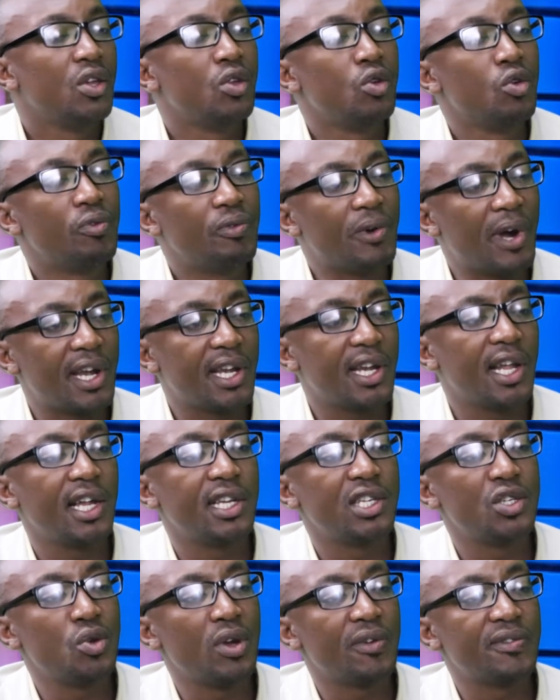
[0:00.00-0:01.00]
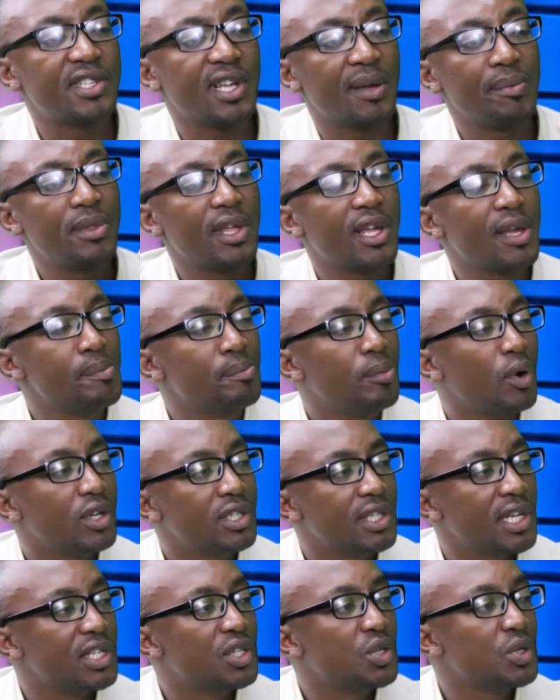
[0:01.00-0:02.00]
You find that you have something
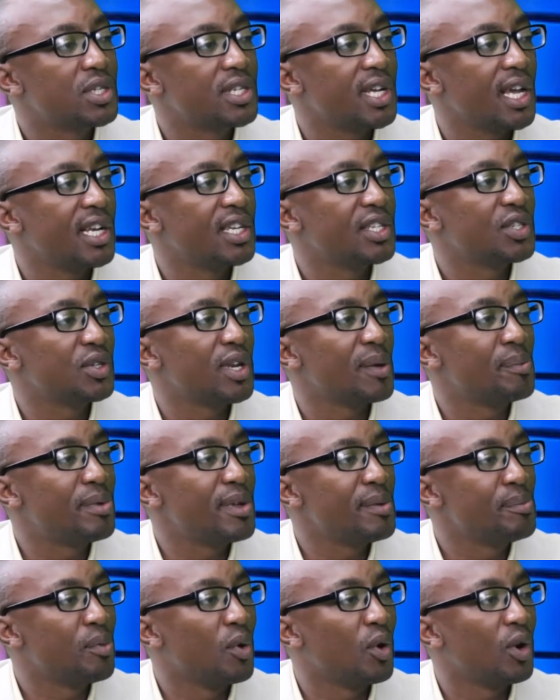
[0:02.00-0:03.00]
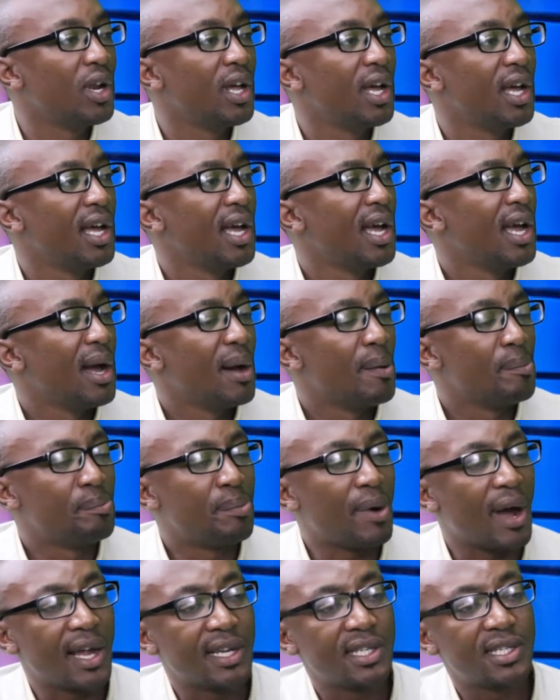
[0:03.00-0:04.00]
important to tell to the people,
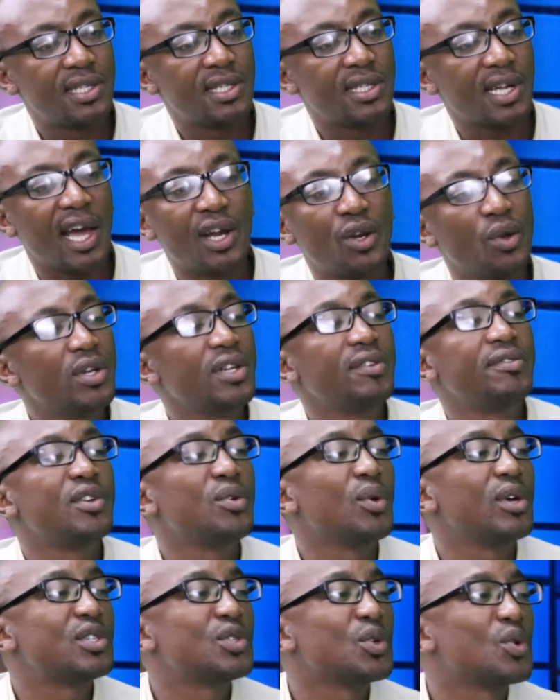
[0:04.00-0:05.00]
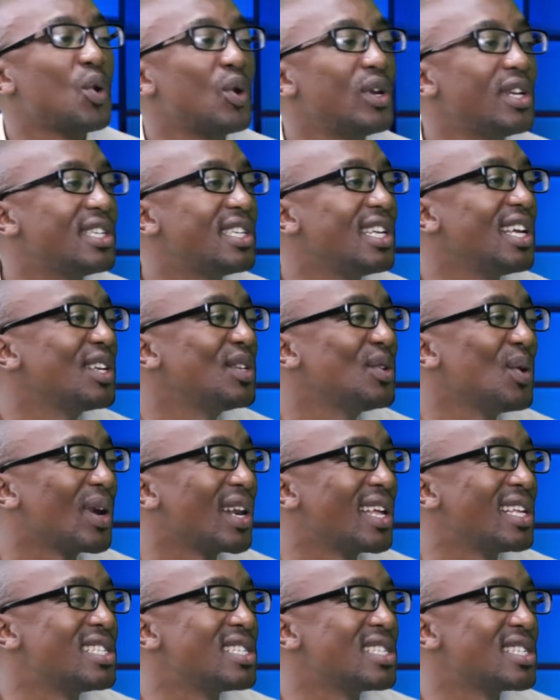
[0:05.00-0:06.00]
but I don't even want to call it
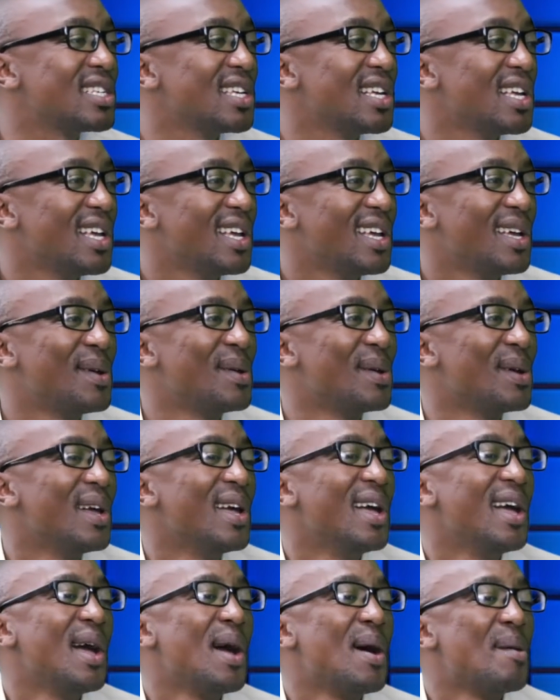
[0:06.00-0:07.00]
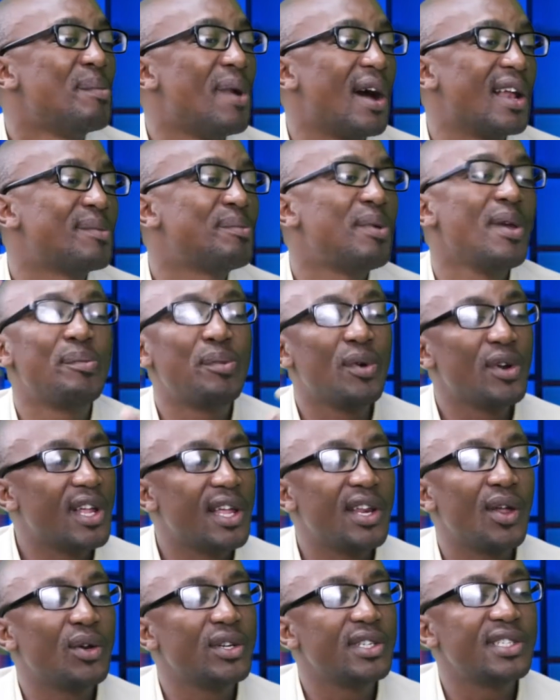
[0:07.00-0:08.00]
ignorance. But people, they
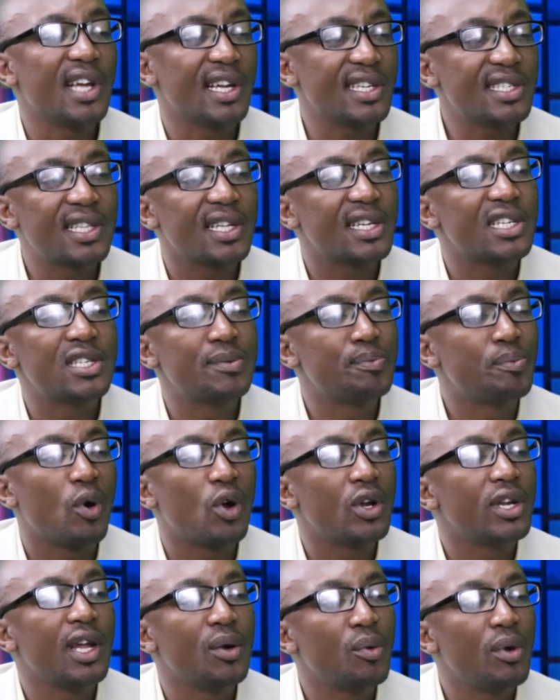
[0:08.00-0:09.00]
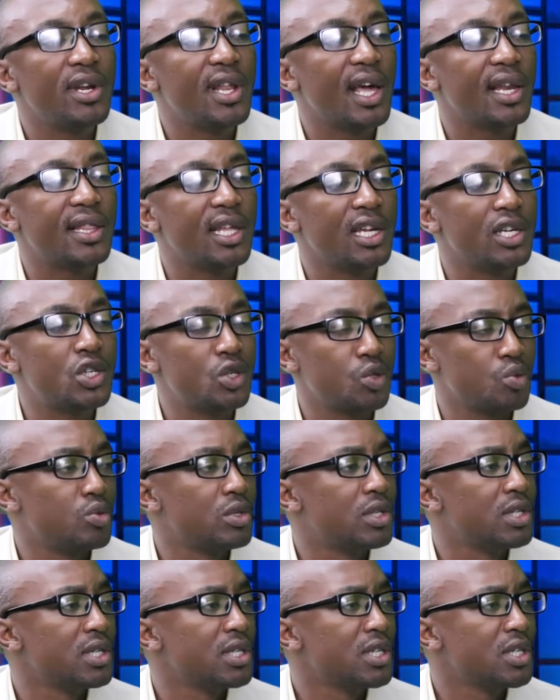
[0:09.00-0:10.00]
don't just respond the way that they should.
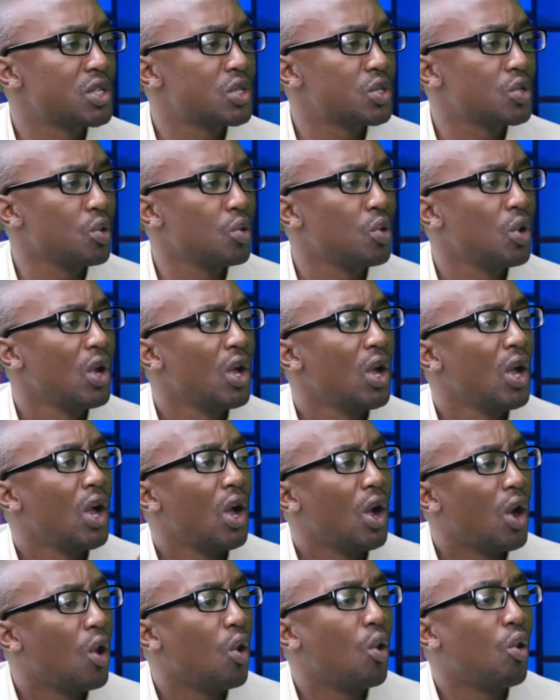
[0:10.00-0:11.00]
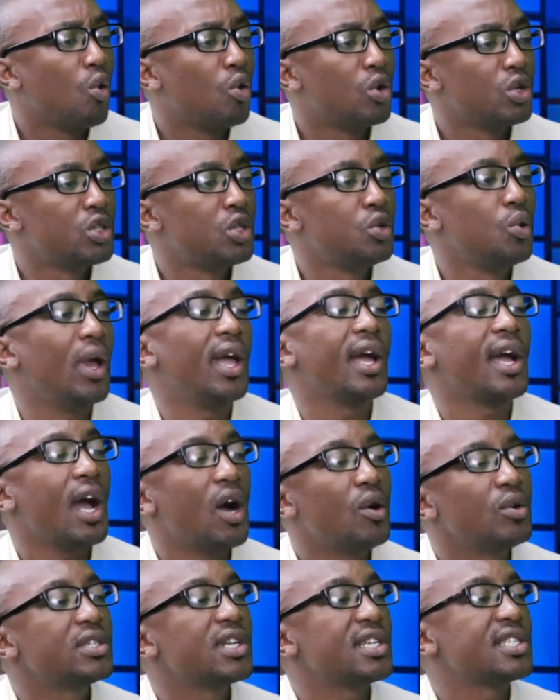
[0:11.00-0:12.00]
So do you
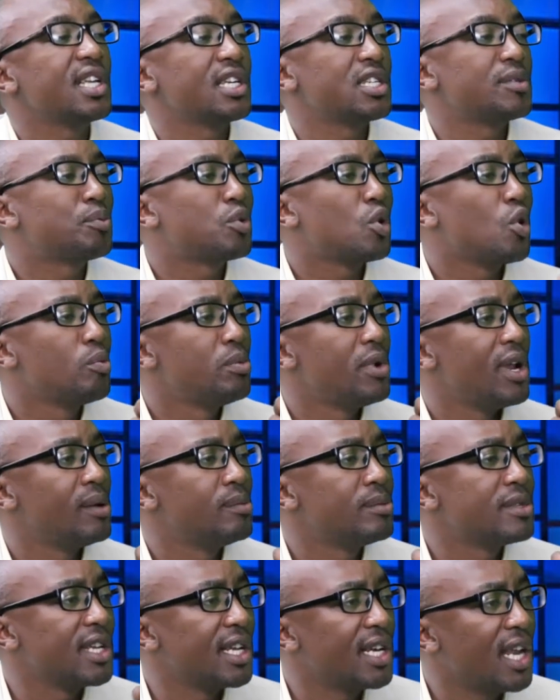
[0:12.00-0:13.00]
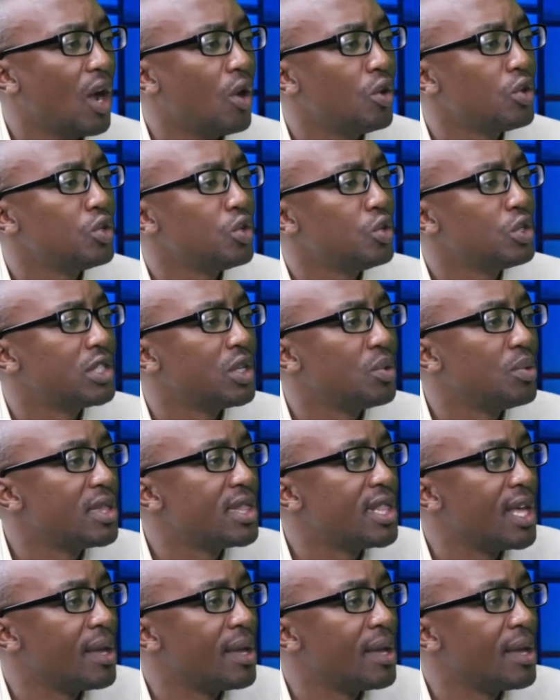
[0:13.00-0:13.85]
encounter such problems, and how do you deal with